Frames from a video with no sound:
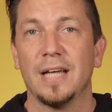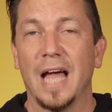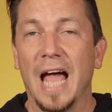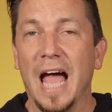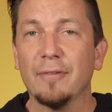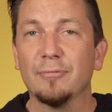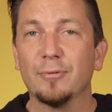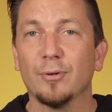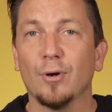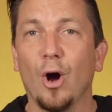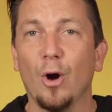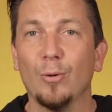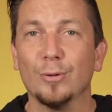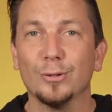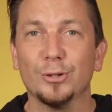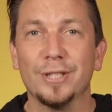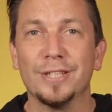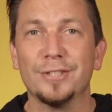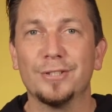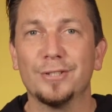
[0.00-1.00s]
After all, when
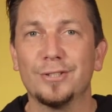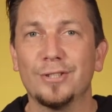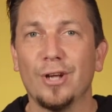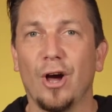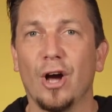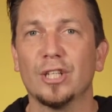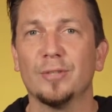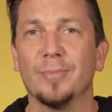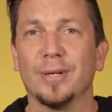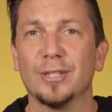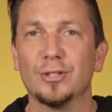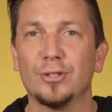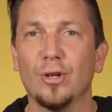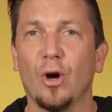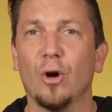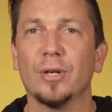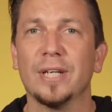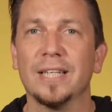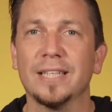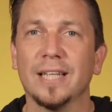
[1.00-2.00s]
Jesus talked about
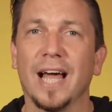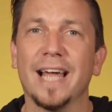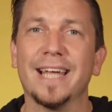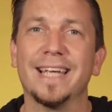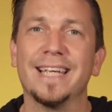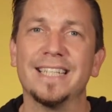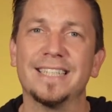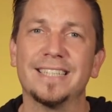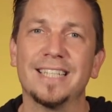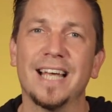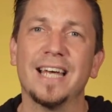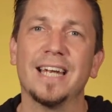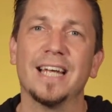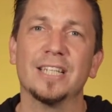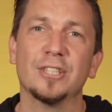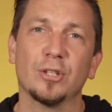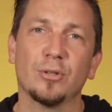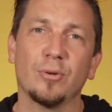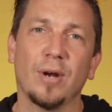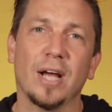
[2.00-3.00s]
salt and light, he said
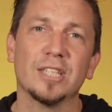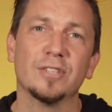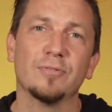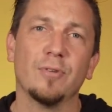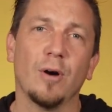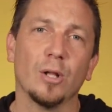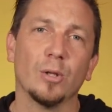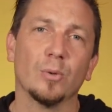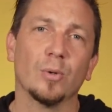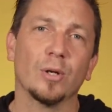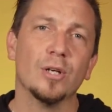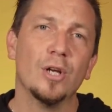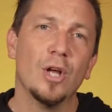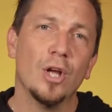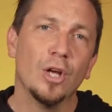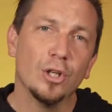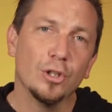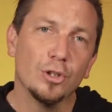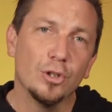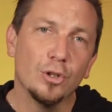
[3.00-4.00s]
as a Christ follower,
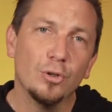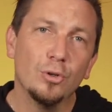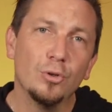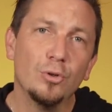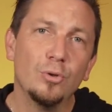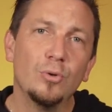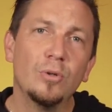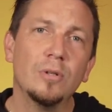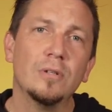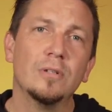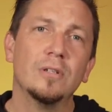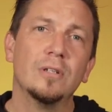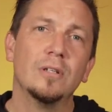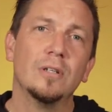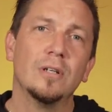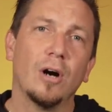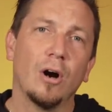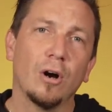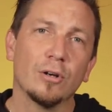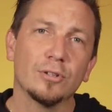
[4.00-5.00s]
you
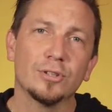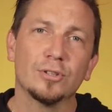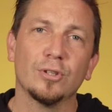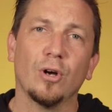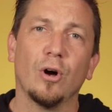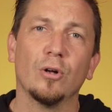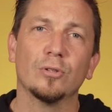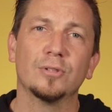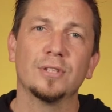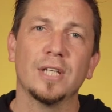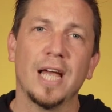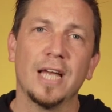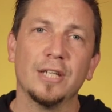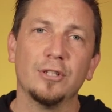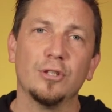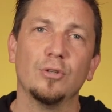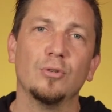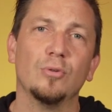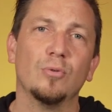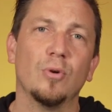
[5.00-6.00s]
are salt
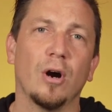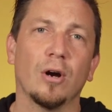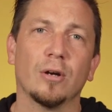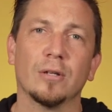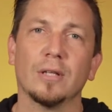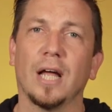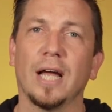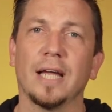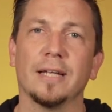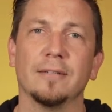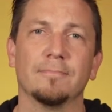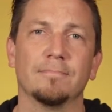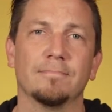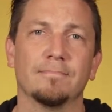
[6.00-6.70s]
and you are light.